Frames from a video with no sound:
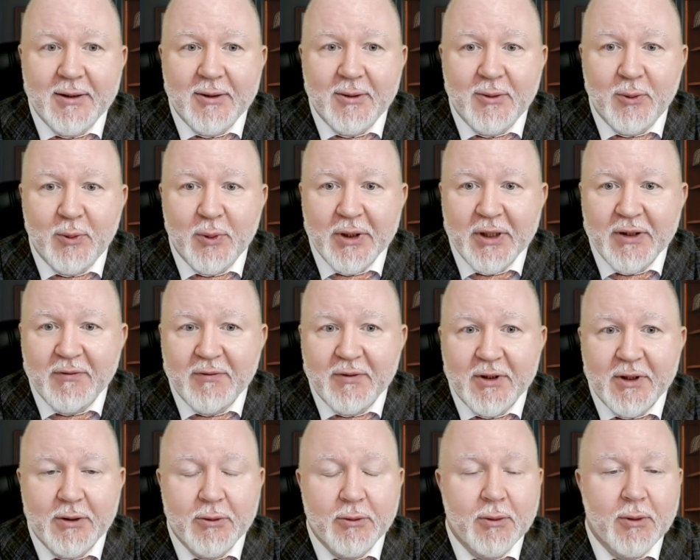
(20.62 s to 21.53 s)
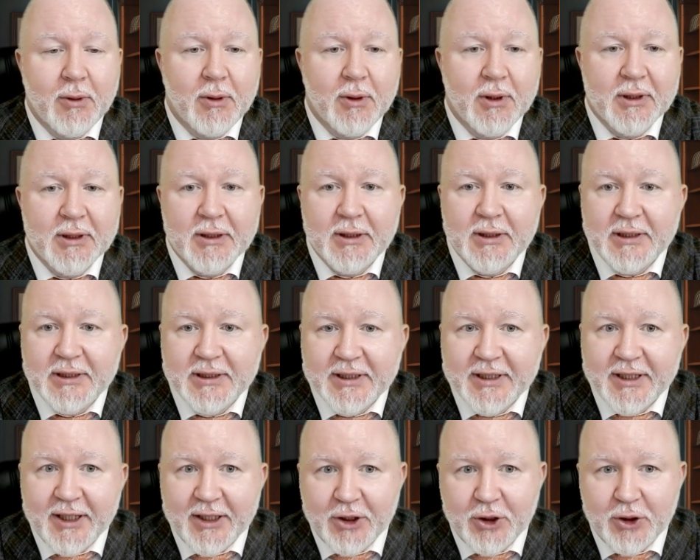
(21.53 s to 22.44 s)
Whenever you are in a
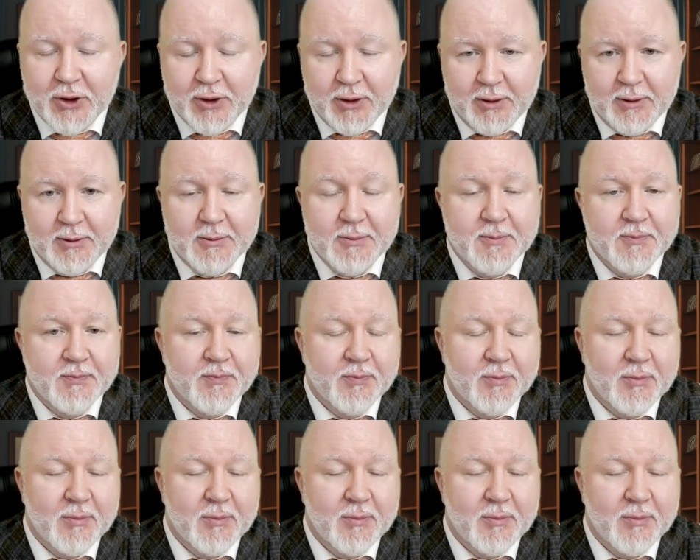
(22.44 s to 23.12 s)
litigation,